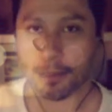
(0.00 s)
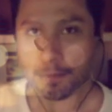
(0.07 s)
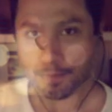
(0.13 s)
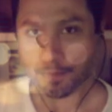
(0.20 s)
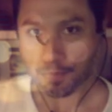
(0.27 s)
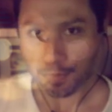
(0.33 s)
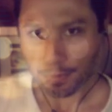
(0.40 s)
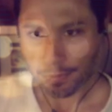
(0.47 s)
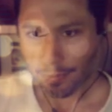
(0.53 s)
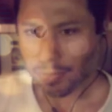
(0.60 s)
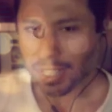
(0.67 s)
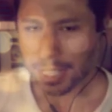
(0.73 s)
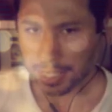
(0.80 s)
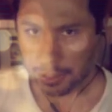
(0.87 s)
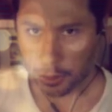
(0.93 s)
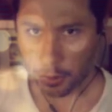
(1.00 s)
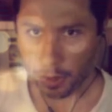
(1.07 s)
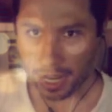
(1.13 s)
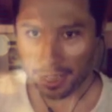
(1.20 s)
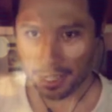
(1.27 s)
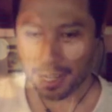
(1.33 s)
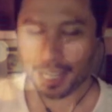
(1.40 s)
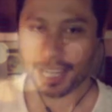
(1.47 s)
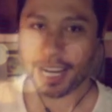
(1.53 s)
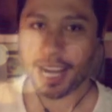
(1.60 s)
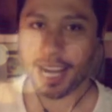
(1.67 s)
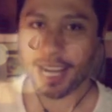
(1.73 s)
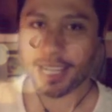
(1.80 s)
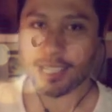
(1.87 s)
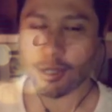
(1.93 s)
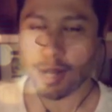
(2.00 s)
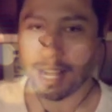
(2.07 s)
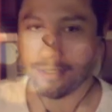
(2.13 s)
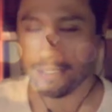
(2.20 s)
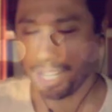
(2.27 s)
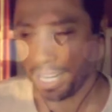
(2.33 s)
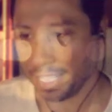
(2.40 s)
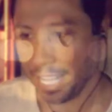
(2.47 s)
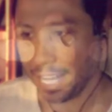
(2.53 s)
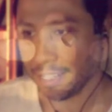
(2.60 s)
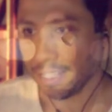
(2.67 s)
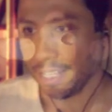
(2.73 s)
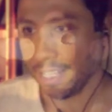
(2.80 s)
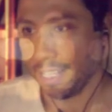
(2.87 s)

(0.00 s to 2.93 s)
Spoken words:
I'm after specifically and what I'm specifically angry at.